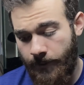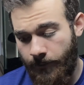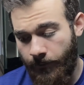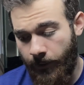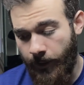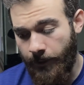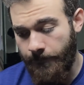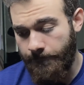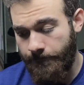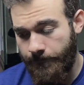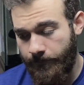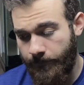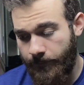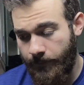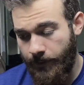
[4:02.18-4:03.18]
Well,
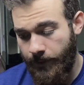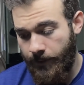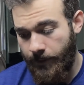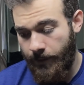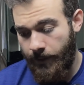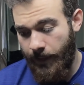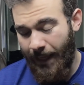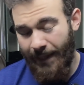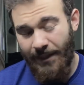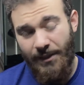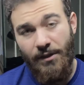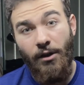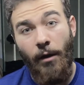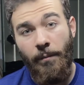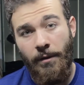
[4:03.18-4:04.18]
at
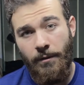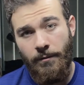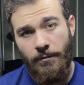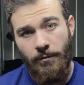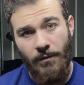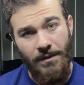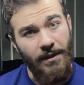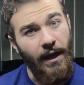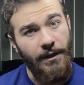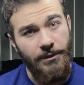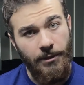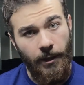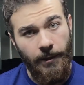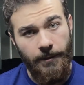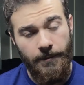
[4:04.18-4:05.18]
least Nubbin was not
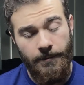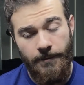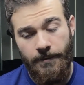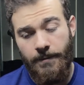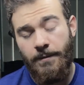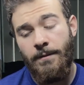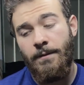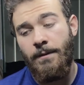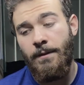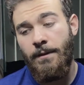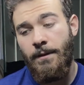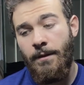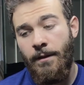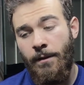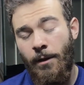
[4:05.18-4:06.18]
done.
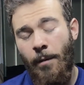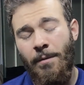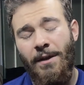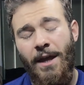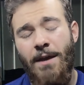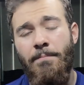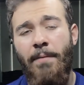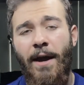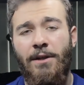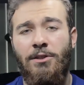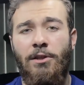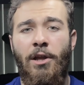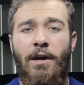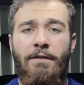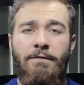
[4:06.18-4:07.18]
Nubbin came back
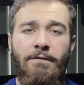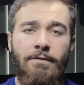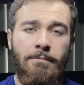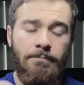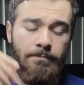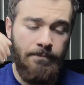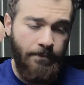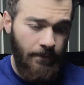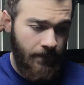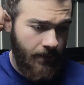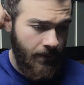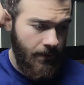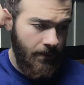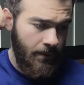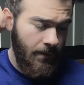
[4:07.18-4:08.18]
to life.
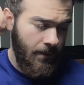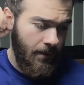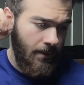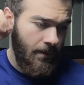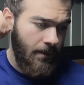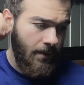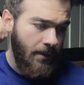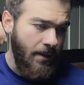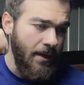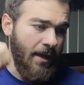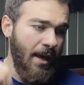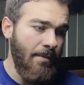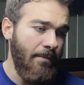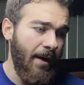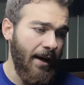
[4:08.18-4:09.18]
He
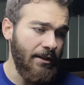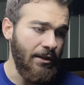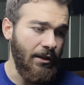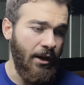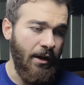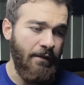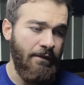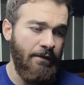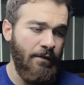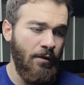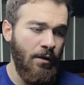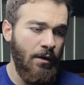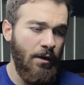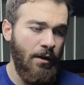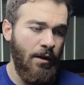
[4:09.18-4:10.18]
came back to life
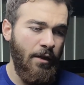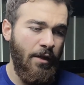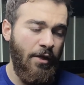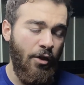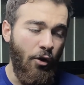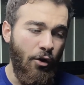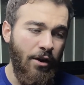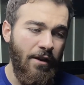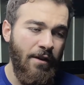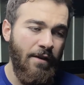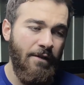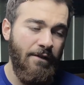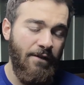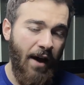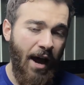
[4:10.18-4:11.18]

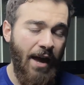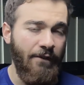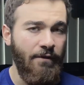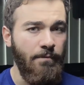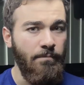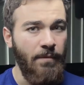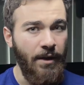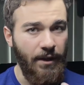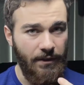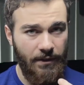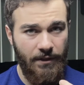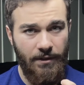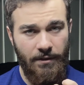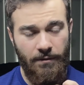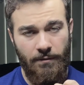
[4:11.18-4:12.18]
35
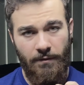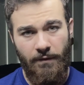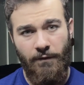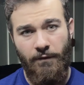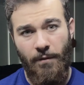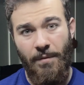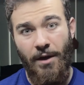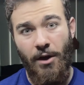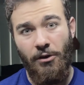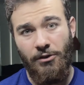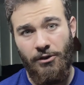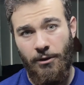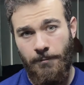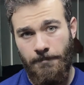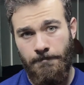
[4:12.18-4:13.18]
minutes from the air
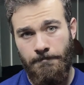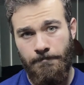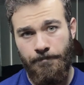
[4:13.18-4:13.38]
stone.